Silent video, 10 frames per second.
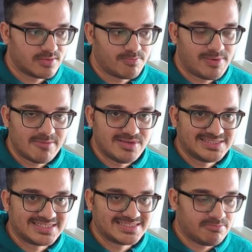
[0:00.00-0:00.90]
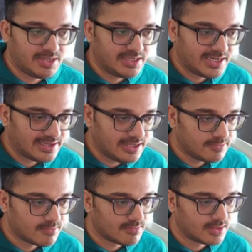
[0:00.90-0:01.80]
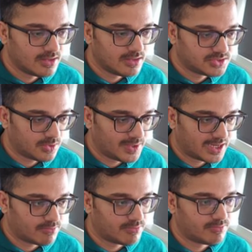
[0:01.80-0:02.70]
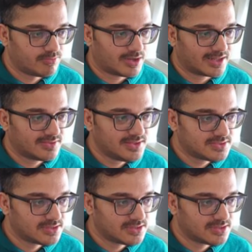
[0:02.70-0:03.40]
play b6 immediately, so that we can protect this.